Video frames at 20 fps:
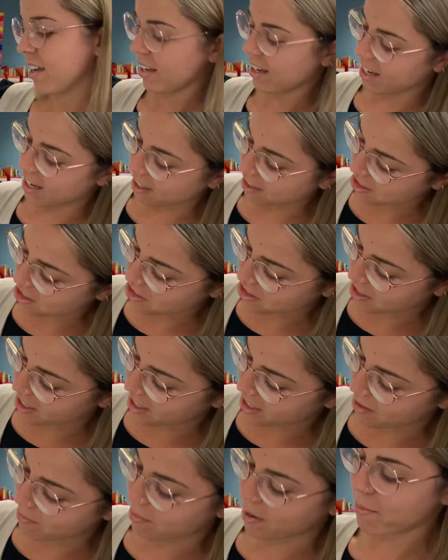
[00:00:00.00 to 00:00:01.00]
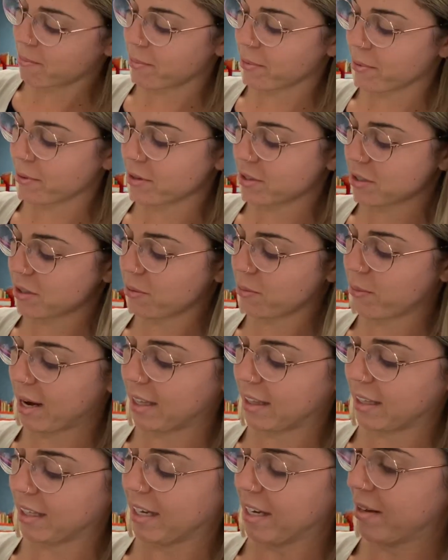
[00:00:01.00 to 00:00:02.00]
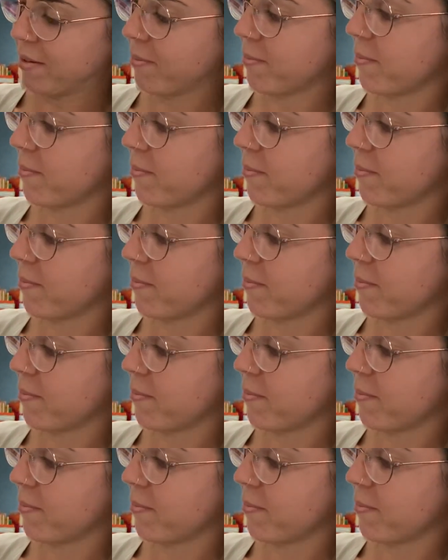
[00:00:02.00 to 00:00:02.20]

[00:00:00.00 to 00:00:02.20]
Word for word: Illustrated by Bruce Whatley.